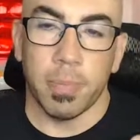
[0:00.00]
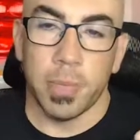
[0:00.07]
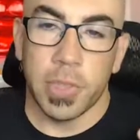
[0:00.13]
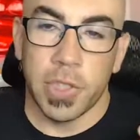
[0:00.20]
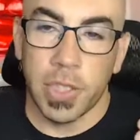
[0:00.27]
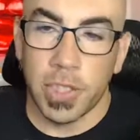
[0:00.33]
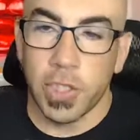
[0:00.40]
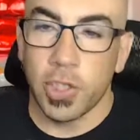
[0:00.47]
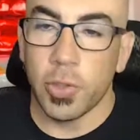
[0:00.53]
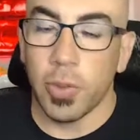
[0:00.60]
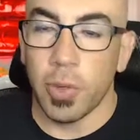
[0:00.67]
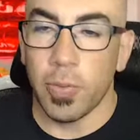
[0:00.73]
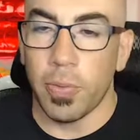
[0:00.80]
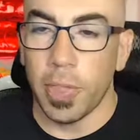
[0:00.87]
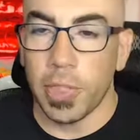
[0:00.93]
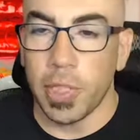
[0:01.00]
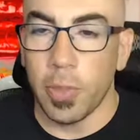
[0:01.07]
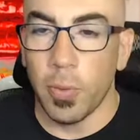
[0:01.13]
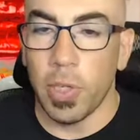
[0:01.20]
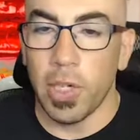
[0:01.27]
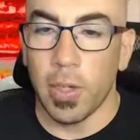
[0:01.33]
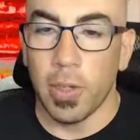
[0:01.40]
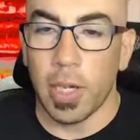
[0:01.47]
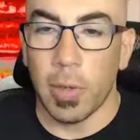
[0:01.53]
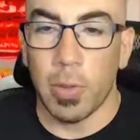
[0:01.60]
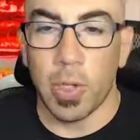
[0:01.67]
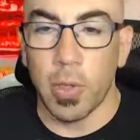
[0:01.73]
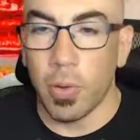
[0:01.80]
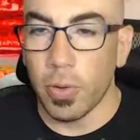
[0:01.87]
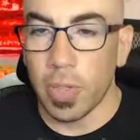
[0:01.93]
such a short fishing window. Like
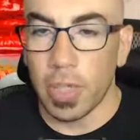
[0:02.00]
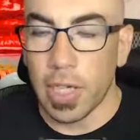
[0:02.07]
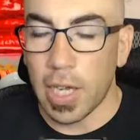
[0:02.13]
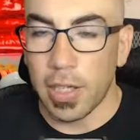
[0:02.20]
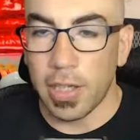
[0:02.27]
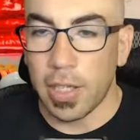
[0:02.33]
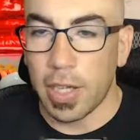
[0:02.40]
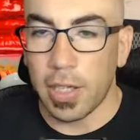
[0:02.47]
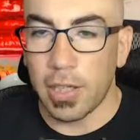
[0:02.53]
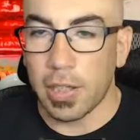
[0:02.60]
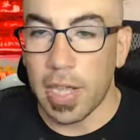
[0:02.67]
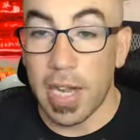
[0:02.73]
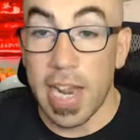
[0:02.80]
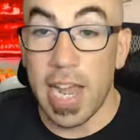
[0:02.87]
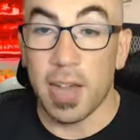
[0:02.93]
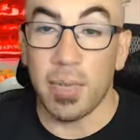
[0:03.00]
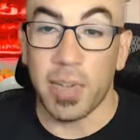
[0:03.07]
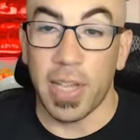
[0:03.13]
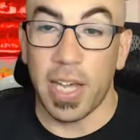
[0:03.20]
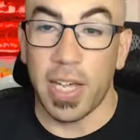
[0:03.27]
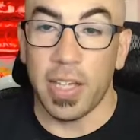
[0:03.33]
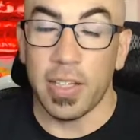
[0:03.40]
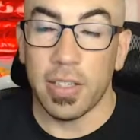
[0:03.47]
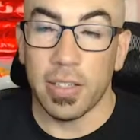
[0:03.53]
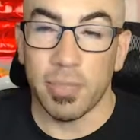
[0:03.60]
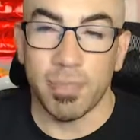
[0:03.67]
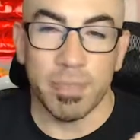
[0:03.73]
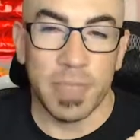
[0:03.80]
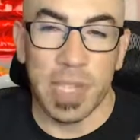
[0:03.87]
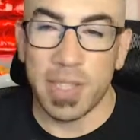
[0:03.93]
when you only got that half day,
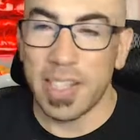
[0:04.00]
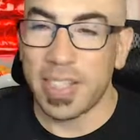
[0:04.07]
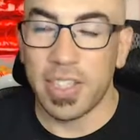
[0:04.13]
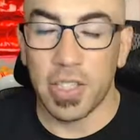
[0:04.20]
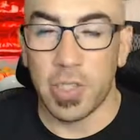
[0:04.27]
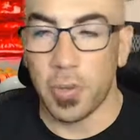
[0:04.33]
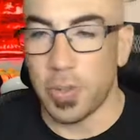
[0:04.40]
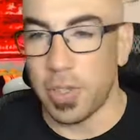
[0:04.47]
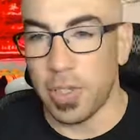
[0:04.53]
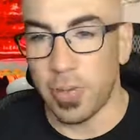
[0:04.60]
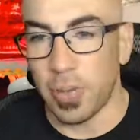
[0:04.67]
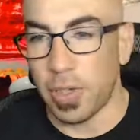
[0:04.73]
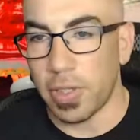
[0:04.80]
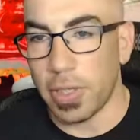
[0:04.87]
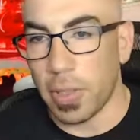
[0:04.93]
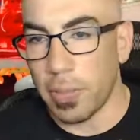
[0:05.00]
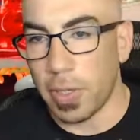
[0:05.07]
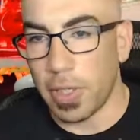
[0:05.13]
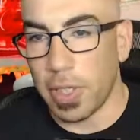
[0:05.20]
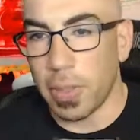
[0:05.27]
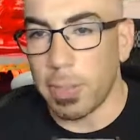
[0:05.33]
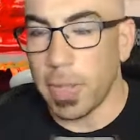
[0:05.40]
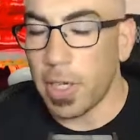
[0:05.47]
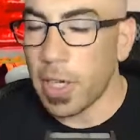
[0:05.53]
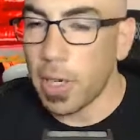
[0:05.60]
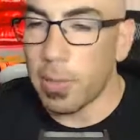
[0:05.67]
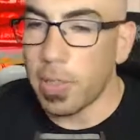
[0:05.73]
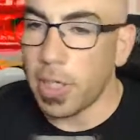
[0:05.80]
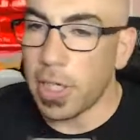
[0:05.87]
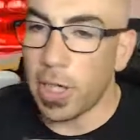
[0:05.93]
that's a huge difference. I mean, being
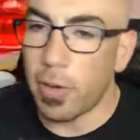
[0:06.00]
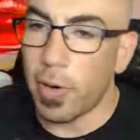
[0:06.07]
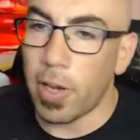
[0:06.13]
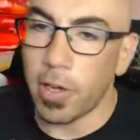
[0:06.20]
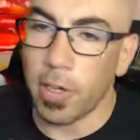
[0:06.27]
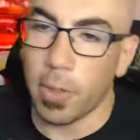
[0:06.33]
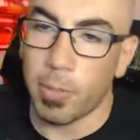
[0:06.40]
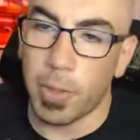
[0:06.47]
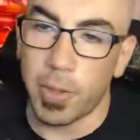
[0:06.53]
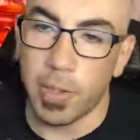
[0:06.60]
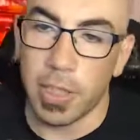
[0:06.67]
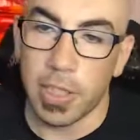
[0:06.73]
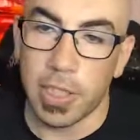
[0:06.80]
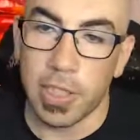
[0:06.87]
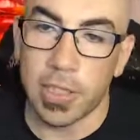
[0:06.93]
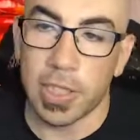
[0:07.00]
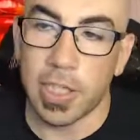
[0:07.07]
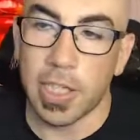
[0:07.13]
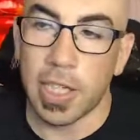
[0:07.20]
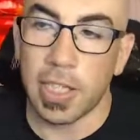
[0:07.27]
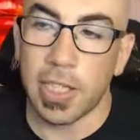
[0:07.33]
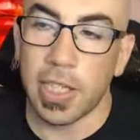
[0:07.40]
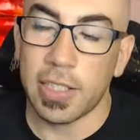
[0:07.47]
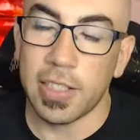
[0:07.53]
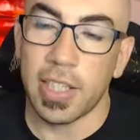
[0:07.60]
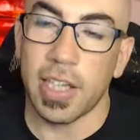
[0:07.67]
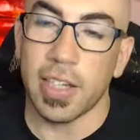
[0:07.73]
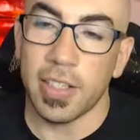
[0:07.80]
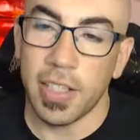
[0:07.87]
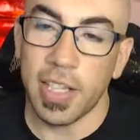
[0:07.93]
able to get around on a boat and a jet ski, that's
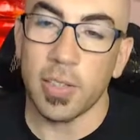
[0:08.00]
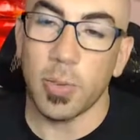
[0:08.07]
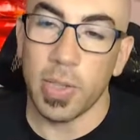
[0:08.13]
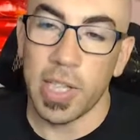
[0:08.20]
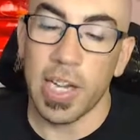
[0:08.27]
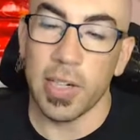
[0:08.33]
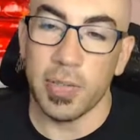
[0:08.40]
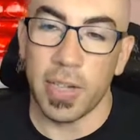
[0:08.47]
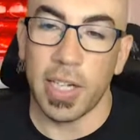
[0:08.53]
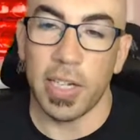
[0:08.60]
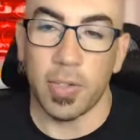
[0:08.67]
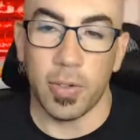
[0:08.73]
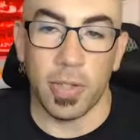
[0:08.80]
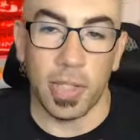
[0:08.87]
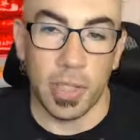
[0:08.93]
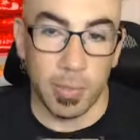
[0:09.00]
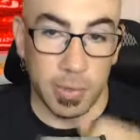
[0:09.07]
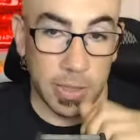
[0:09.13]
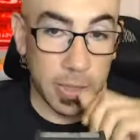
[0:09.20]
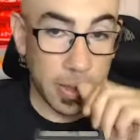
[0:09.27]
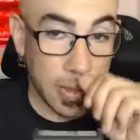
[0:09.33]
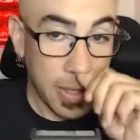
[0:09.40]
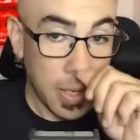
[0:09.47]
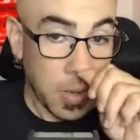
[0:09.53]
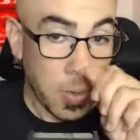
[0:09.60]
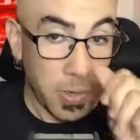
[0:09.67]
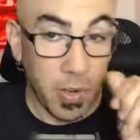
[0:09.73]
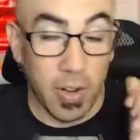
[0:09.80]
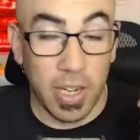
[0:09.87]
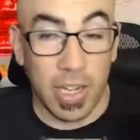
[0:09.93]
where that advantage really comes in.
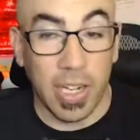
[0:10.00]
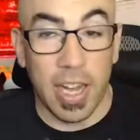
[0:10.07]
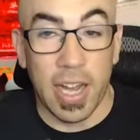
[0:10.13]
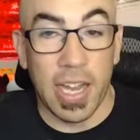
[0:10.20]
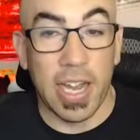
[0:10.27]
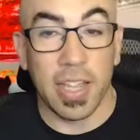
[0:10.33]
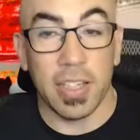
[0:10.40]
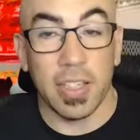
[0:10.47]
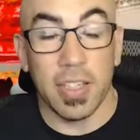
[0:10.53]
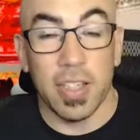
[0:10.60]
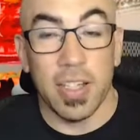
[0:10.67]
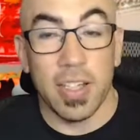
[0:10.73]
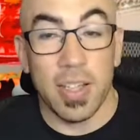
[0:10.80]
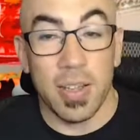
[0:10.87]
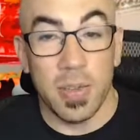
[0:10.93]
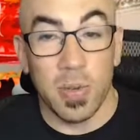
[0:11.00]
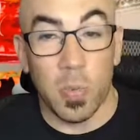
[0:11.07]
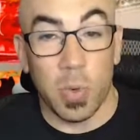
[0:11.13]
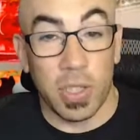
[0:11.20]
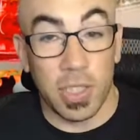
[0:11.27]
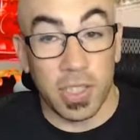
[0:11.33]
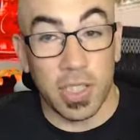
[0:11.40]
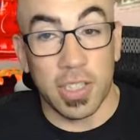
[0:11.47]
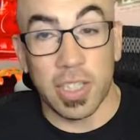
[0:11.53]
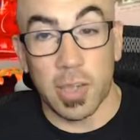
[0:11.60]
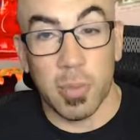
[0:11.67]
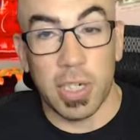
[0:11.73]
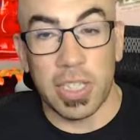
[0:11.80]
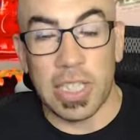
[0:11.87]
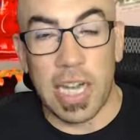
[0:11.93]
When you're on a kayak with such
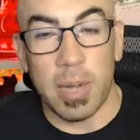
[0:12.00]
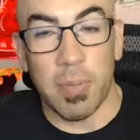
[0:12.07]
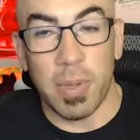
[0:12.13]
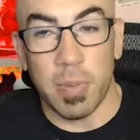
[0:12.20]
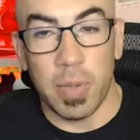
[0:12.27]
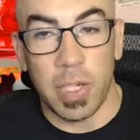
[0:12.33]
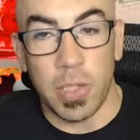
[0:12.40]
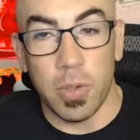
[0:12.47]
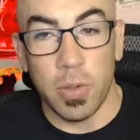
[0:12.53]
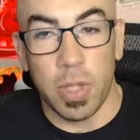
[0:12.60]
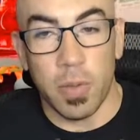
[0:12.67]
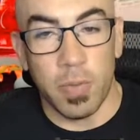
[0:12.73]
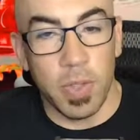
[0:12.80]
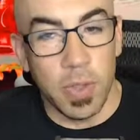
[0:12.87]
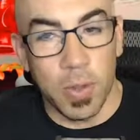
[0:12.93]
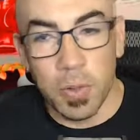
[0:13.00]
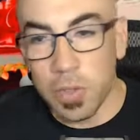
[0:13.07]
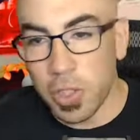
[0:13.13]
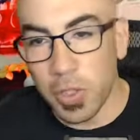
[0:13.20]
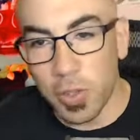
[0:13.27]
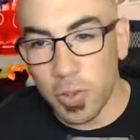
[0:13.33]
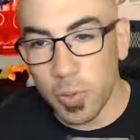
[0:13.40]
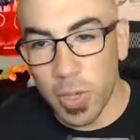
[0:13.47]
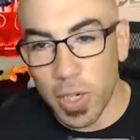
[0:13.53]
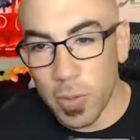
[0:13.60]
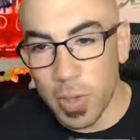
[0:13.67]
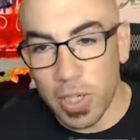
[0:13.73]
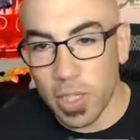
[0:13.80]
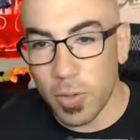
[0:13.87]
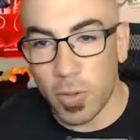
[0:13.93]
limited time, I mean, if you don't choose where you
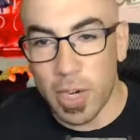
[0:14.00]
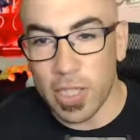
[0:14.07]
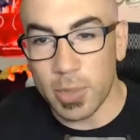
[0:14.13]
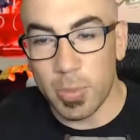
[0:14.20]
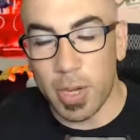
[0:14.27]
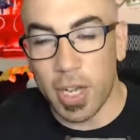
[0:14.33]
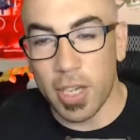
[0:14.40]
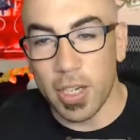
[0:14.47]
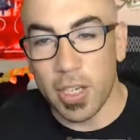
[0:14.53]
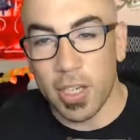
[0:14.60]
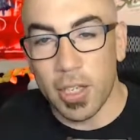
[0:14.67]
went to the right spot,